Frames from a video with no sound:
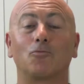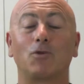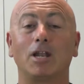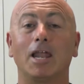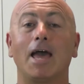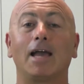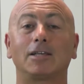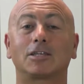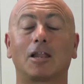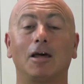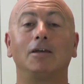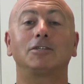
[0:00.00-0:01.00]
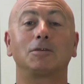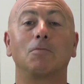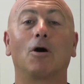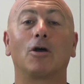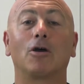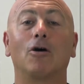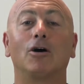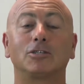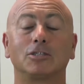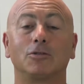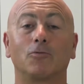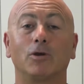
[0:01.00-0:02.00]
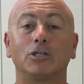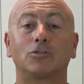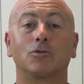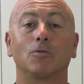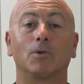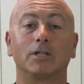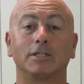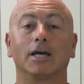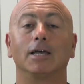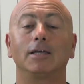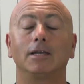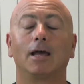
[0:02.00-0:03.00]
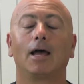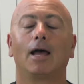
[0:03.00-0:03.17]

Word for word: relaxed, closing my eyes in the restaurant one day